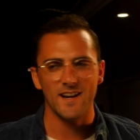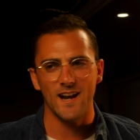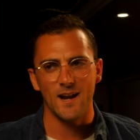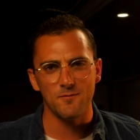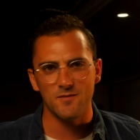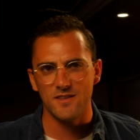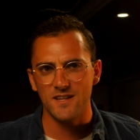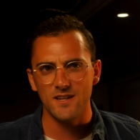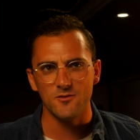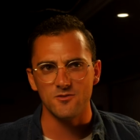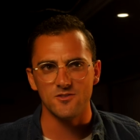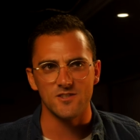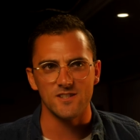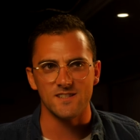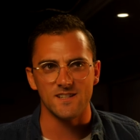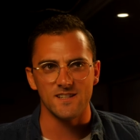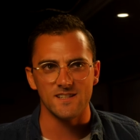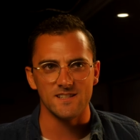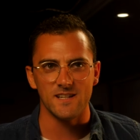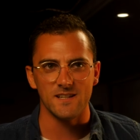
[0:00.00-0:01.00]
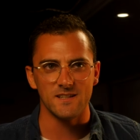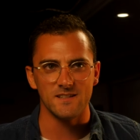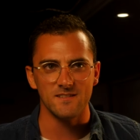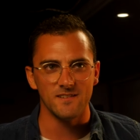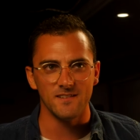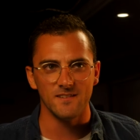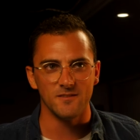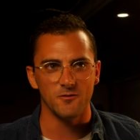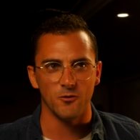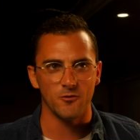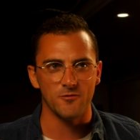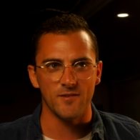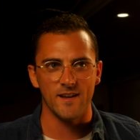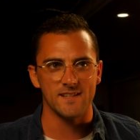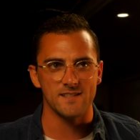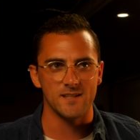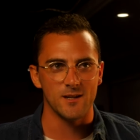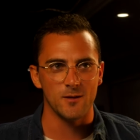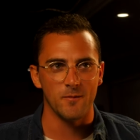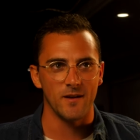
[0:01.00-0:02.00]
And I'm thinking it was just because they were
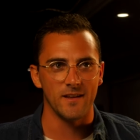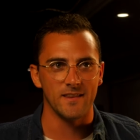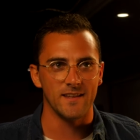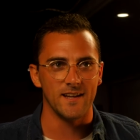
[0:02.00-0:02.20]
fascinated by